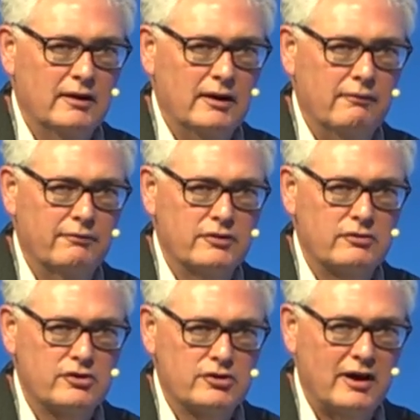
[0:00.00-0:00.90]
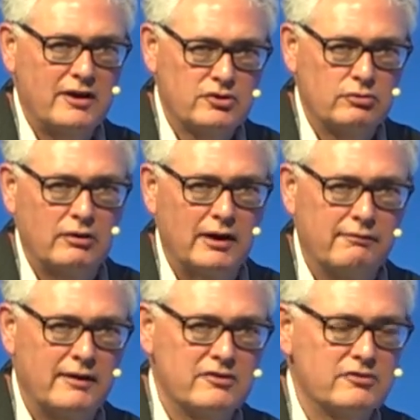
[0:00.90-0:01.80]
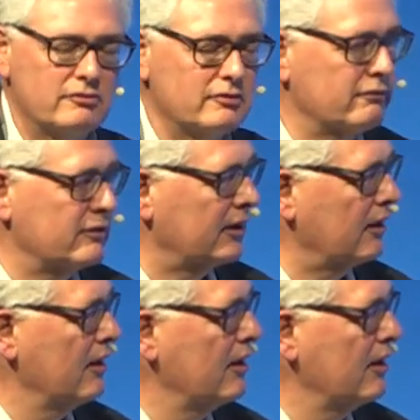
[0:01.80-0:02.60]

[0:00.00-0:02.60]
infrastructure actual life, that sort of thing,